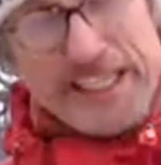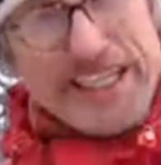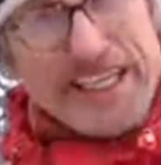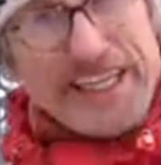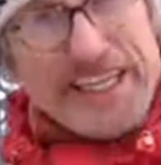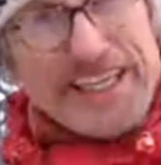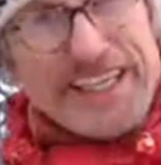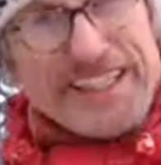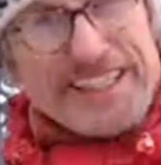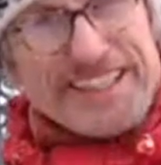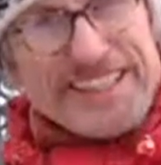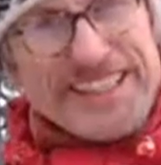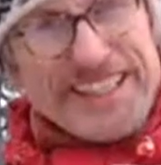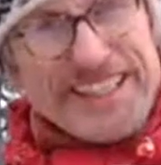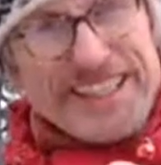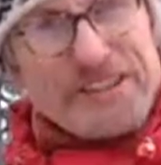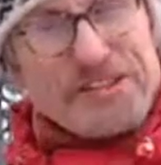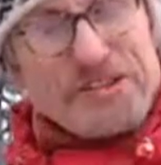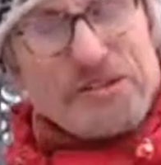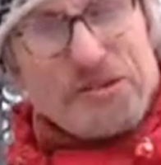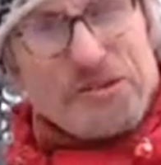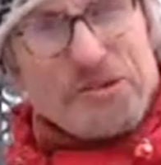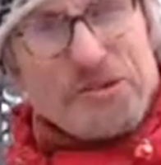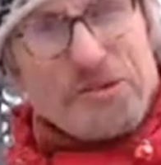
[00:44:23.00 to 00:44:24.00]
it
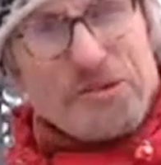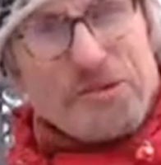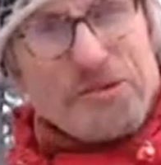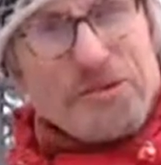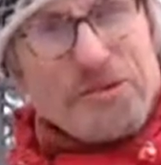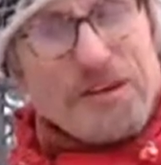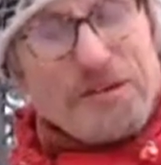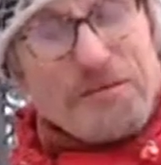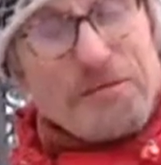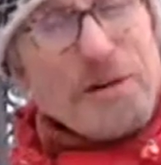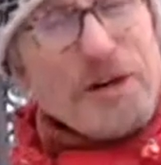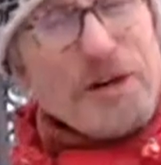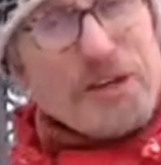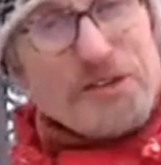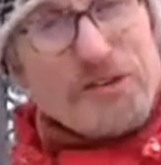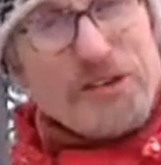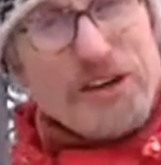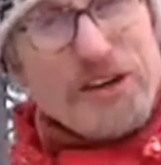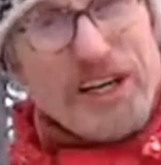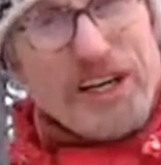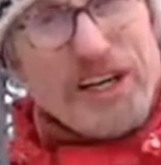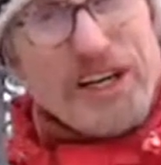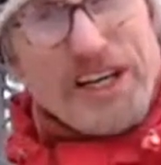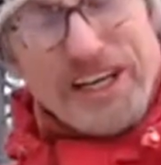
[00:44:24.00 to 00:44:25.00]
into a part of
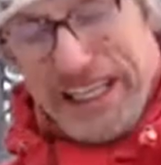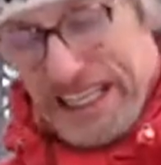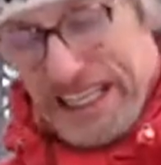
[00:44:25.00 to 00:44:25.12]
our